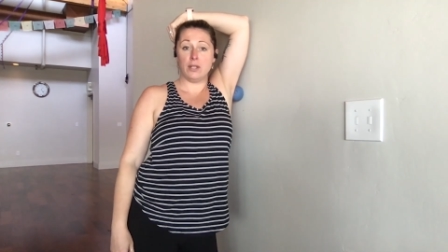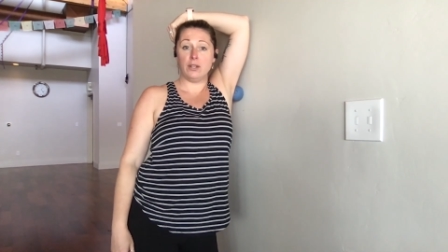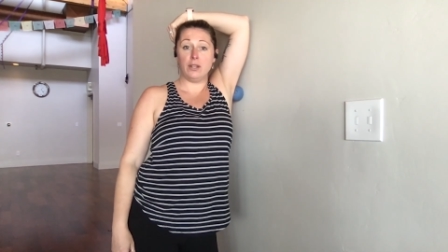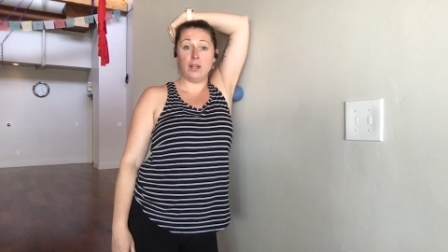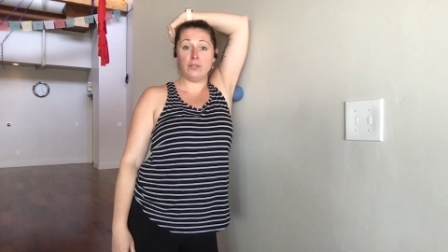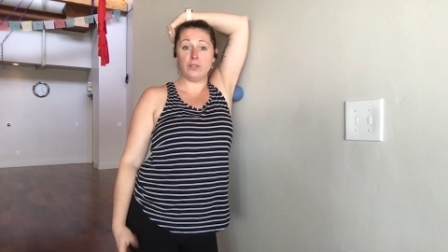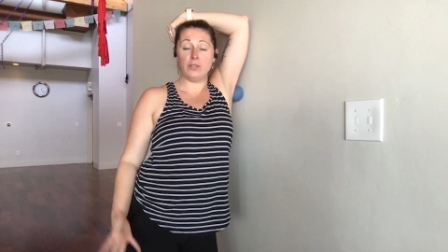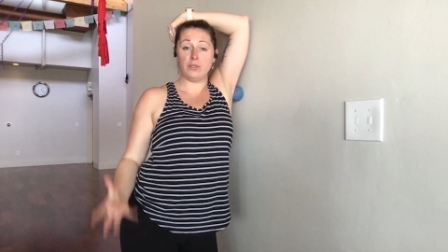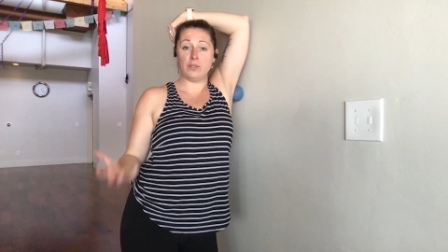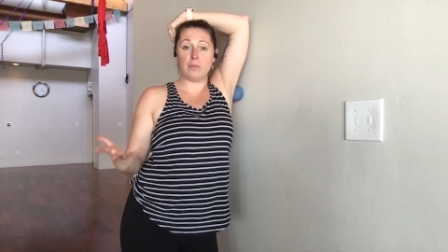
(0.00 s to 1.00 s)
You could also
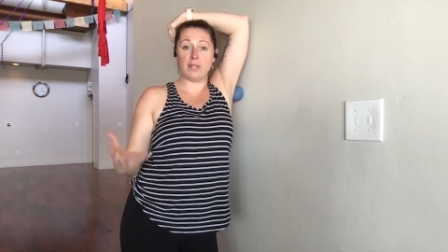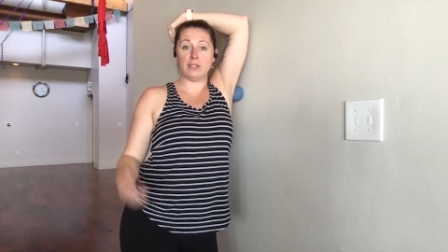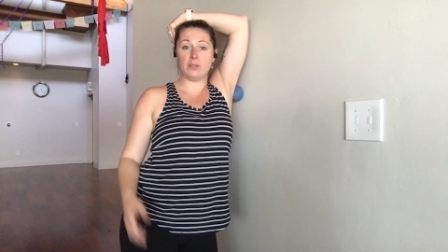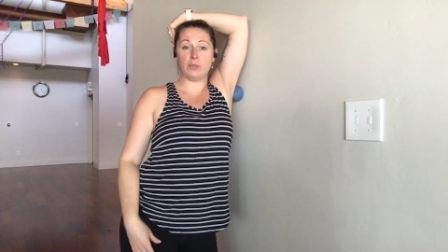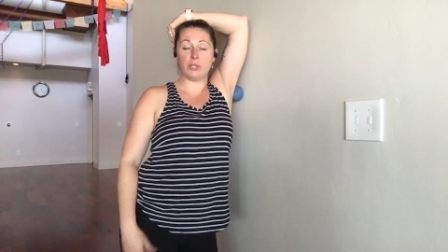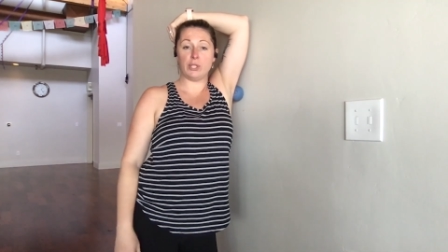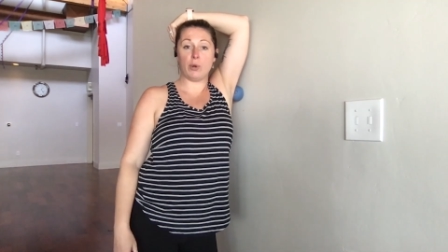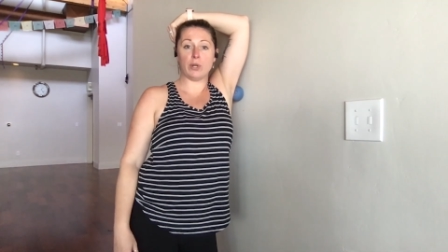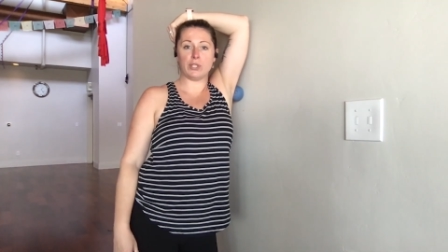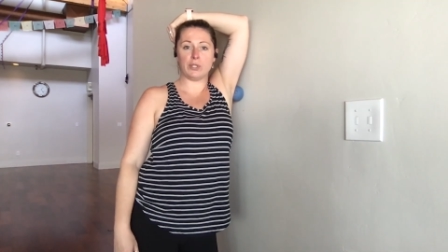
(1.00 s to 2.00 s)
use the big squishy
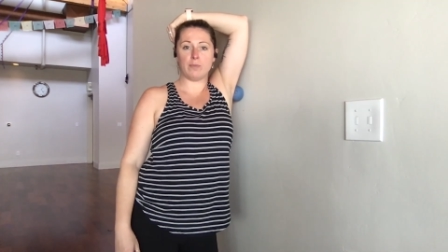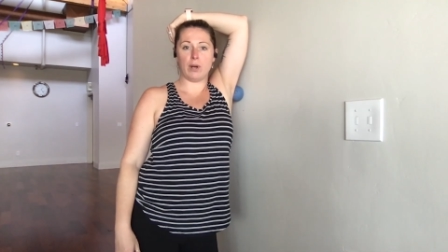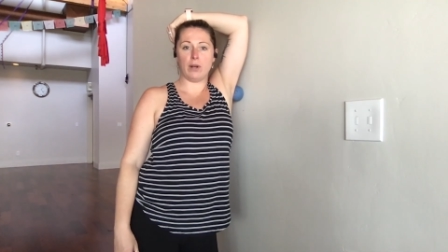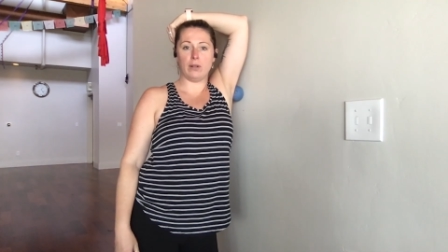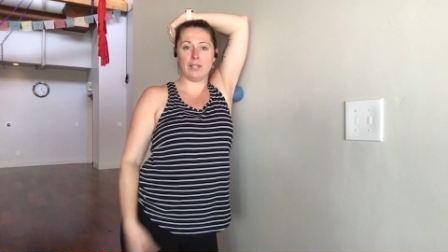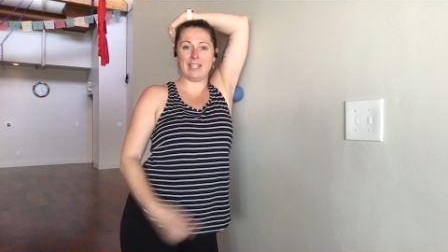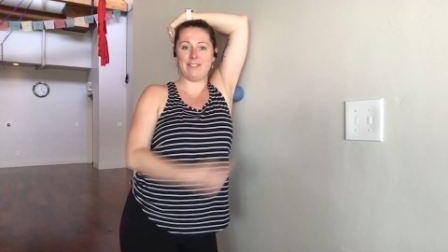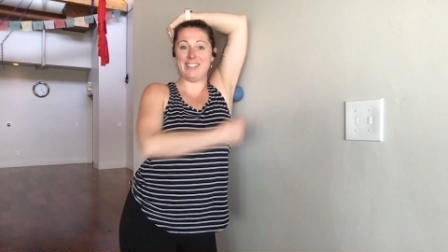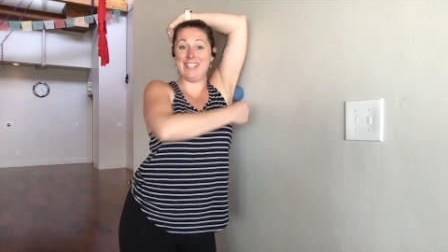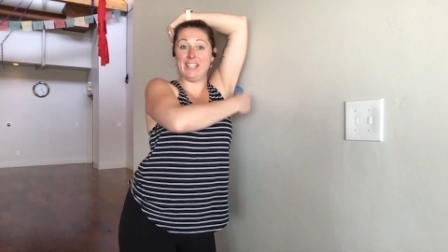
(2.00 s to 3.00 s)
Gorgeous ball
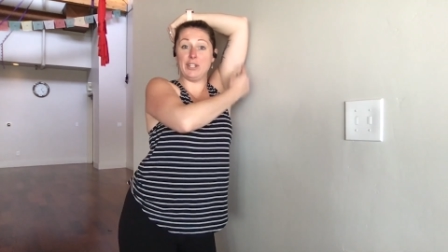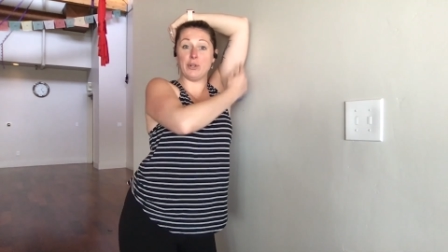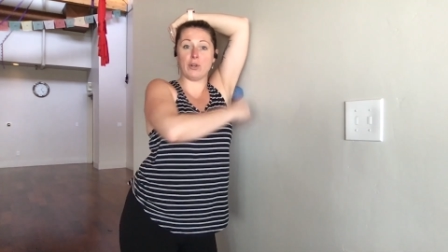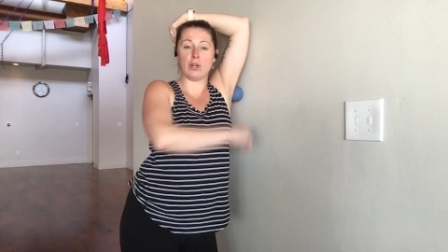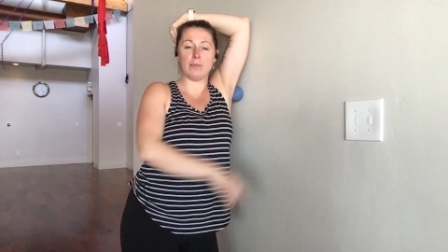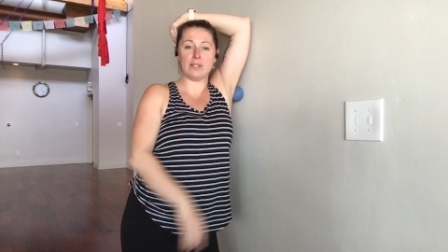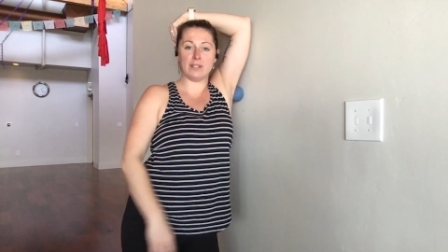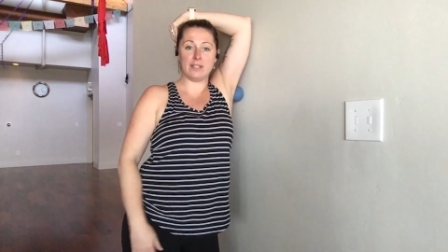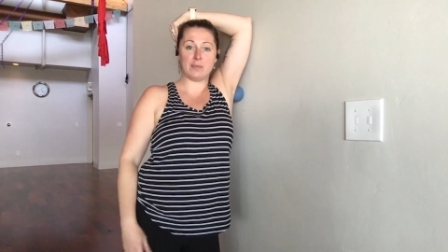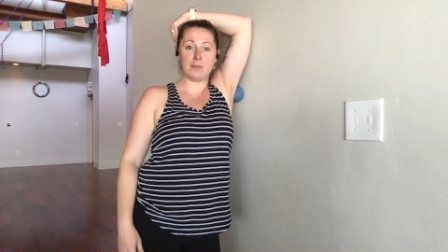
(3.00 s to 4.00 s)
if getting your arm
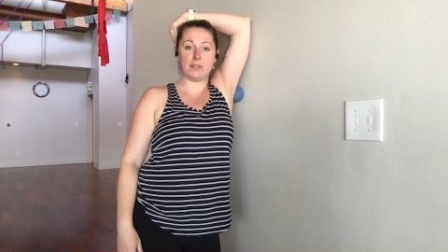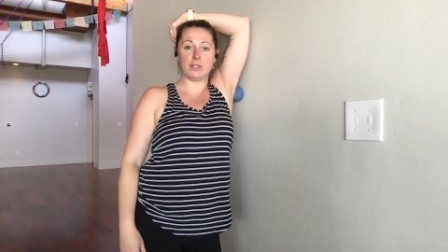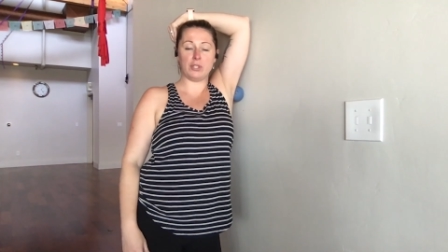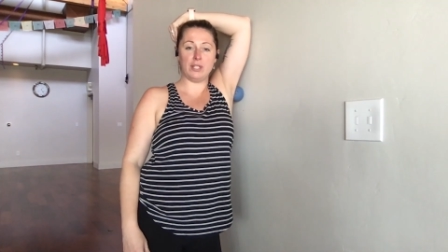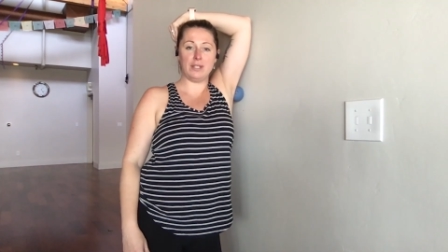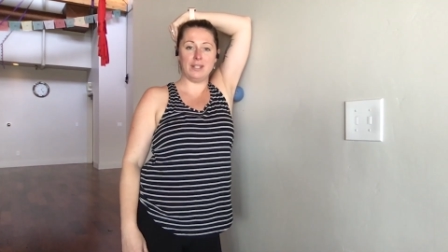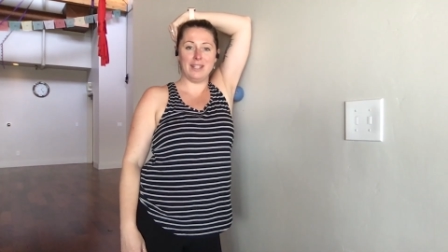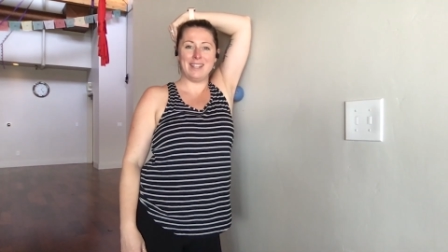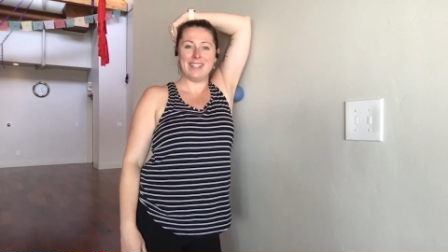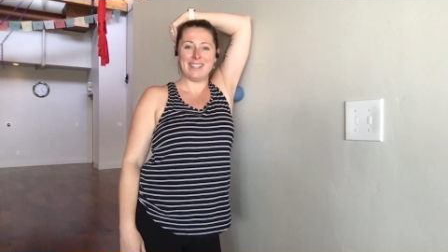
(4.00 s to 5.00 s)
into this position
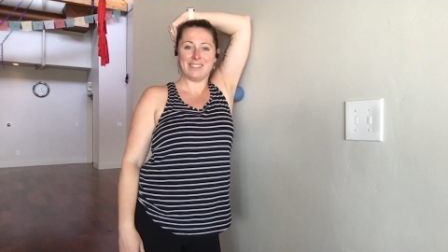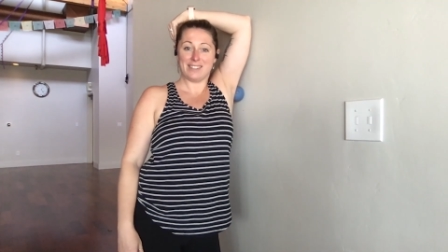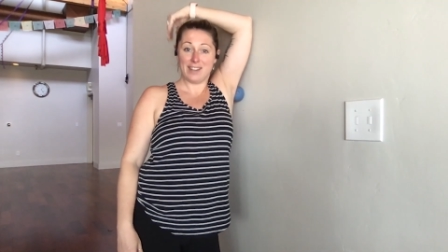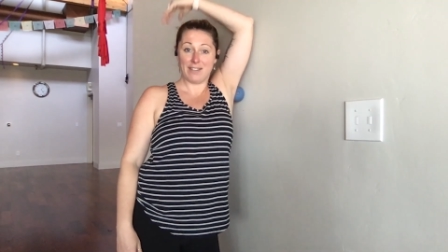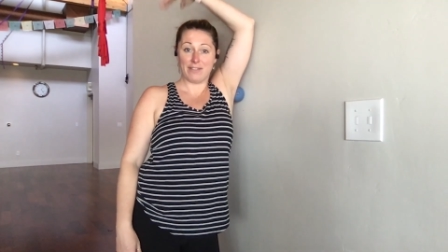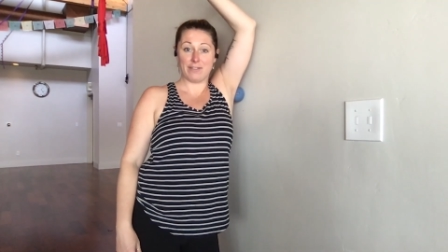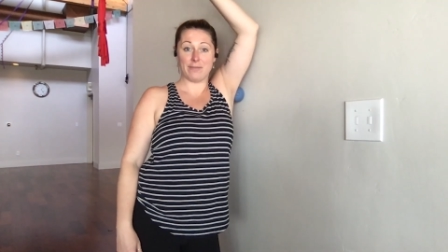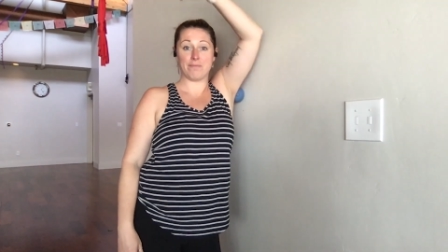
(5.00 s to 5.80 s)
is tough.